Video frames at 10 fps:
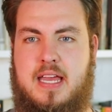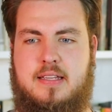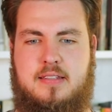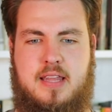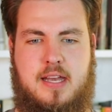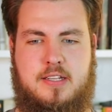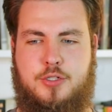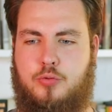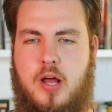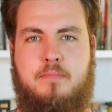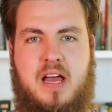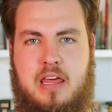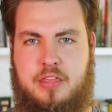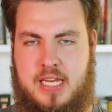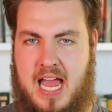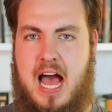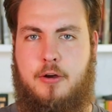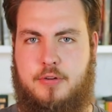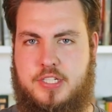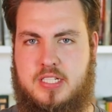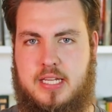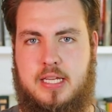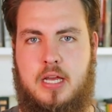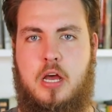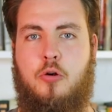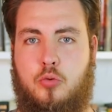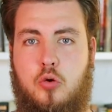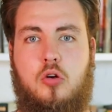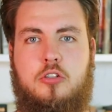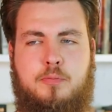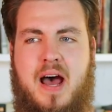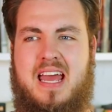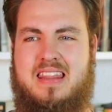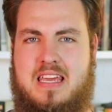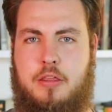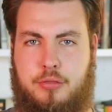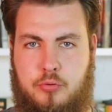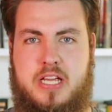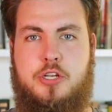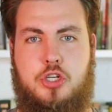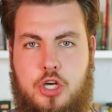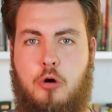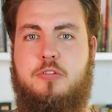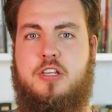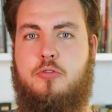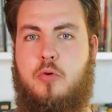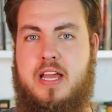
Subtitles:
is that it is run by a theocracy ruled by the three chosen